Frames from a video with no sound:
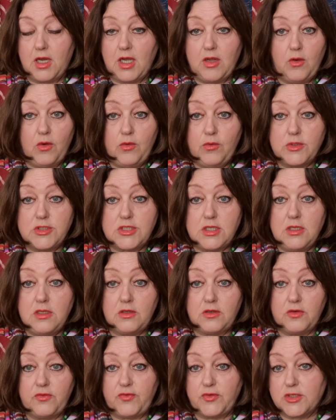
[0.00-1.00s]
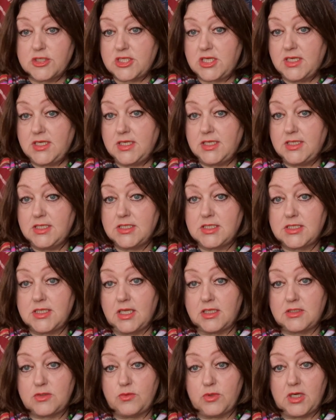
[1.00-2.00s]
I always look for Cindy's.
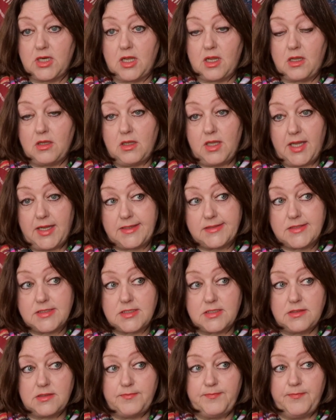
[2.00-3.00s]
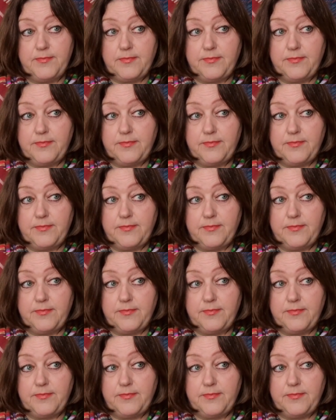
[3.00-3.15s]
That's what I collect.